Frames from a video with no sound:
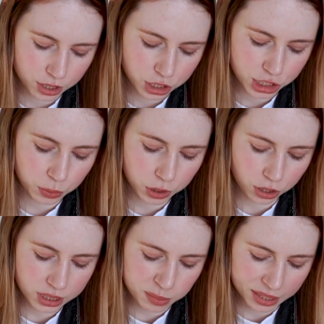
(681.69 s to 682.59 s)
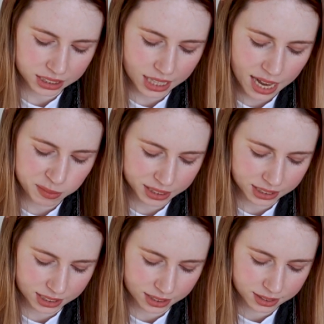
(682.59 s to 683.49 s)
She will only be a
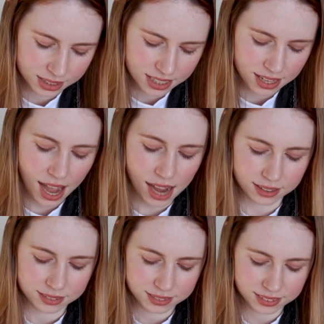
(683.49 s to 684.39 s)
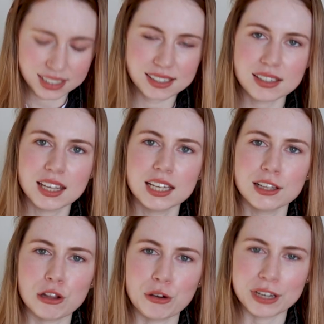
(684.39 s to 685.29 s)
liability." "Hey, listen here,
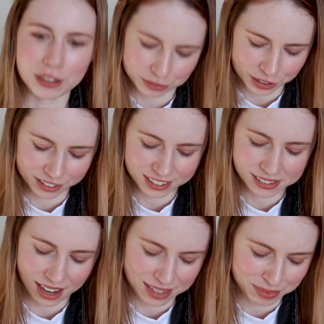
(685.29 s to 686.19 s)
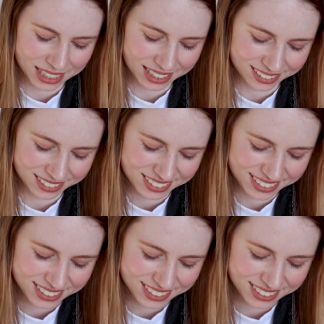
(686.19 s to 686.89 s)
Lord Elrond," I begin.